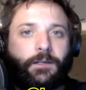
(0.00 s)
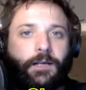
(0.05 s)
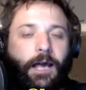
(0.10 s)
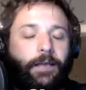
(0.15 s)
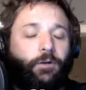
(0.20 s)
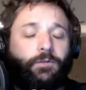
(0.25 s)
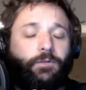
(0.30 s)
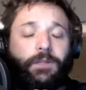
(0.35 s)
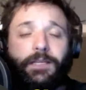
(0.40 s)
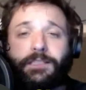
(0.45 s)
I
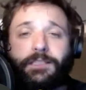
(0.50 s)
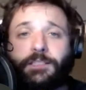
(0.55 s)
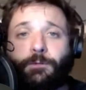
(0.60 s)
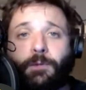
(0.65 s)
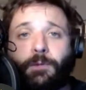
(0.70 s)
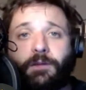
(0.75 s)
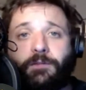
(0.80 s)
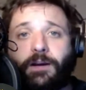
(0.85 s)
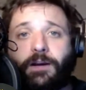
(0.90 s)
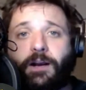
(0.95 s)
don't think it's going
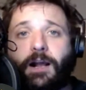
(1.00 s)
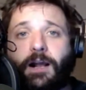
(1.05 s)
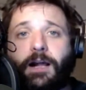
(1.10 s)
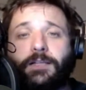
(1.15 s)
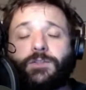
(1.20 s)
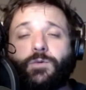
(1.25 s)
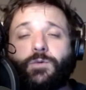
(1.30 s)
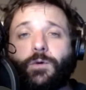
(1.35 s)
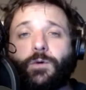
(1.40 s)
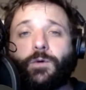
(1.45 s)
to be a very
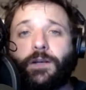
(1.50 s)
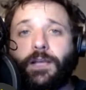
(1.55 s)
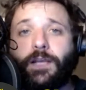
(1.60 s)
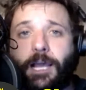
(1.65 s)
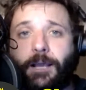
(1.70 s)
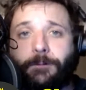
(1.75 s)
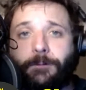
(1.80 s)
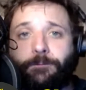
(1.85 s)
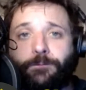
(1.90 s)
high-scoring game.